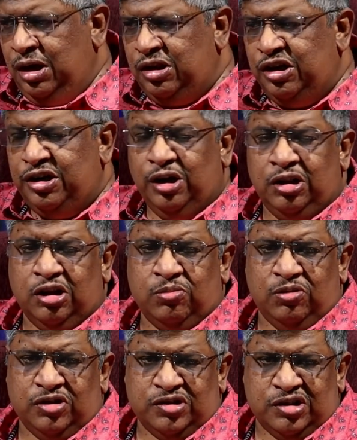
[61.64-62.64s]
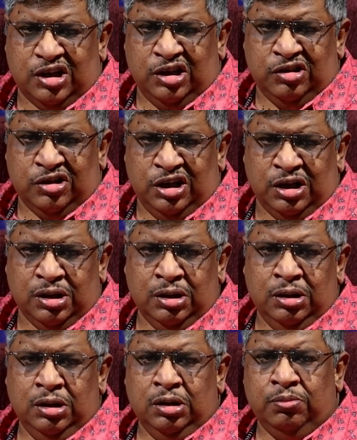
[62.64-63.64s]
and the dollar was strengthening
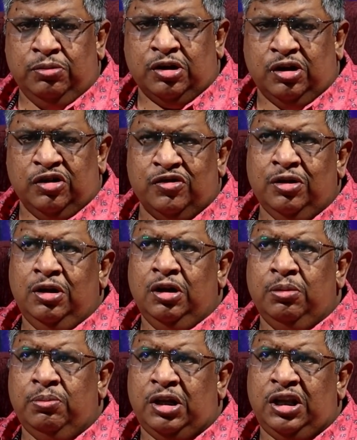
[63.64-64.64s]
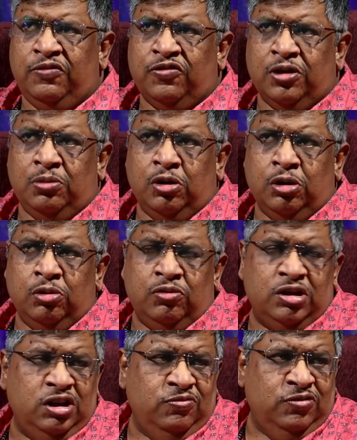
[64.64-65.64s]
because money from all
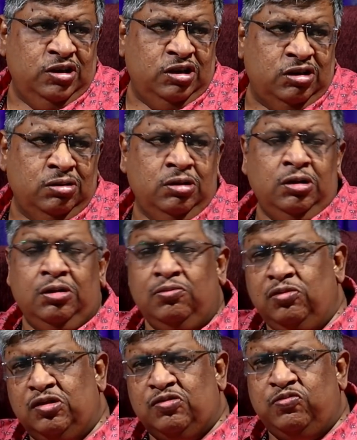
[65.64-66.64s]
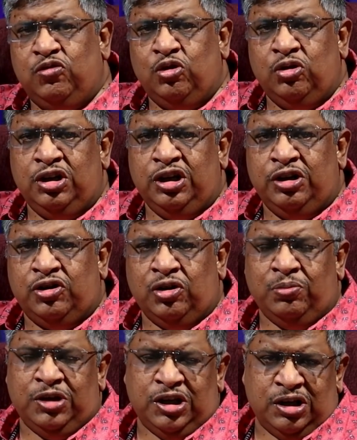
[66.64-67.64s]
over the world was flowing into
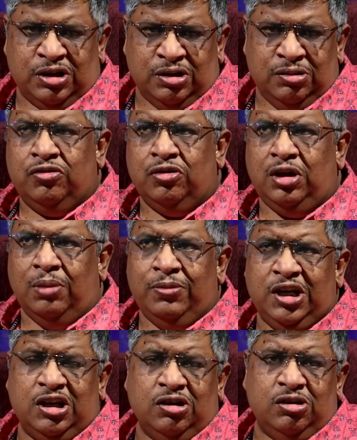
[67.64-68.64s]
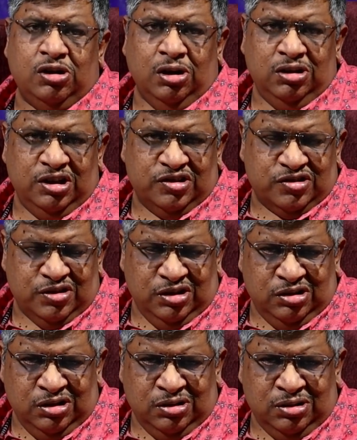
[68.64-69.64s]
America. So the American dollar
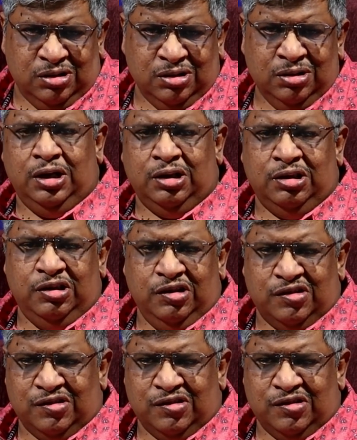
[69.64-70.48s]
strengthened, and